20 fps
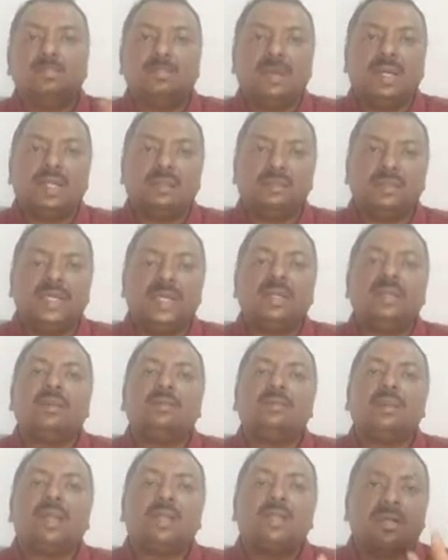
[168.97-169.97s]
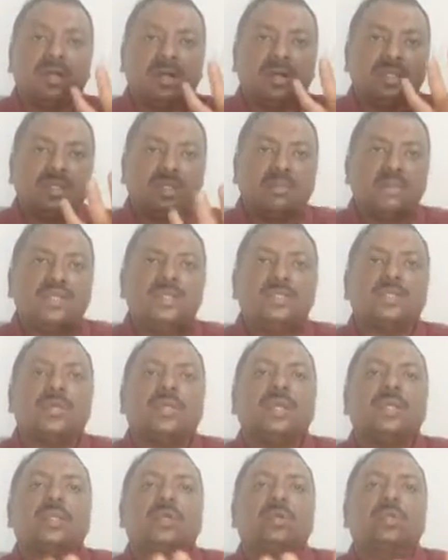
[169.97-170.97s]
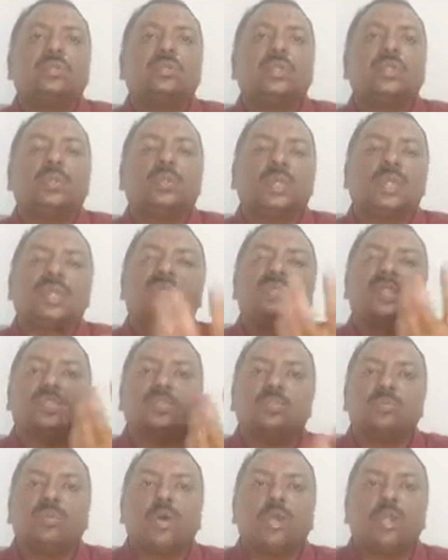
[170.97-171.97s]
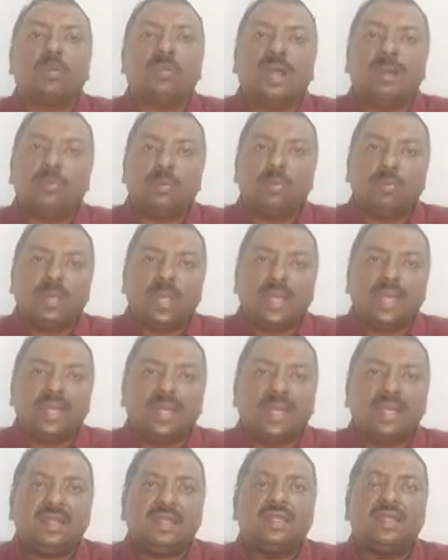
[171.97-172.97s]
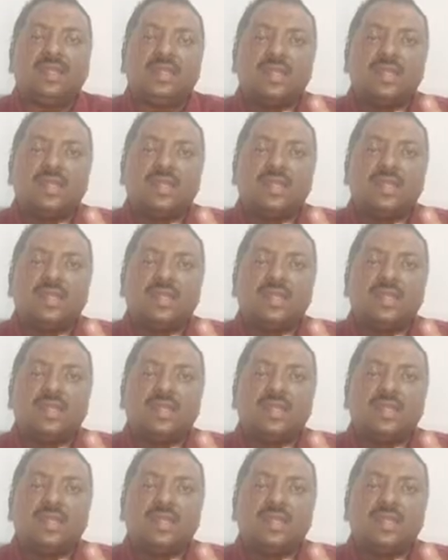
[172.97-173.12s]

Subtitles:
bulb there, but otherwise you can also utilize a small bamboo plant there